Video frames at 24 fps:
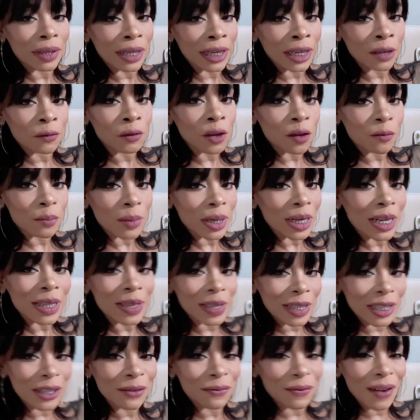if you have made it
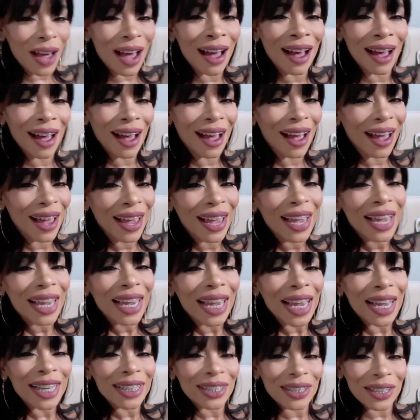this far
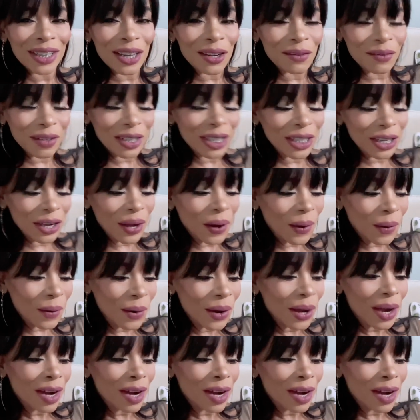into the video.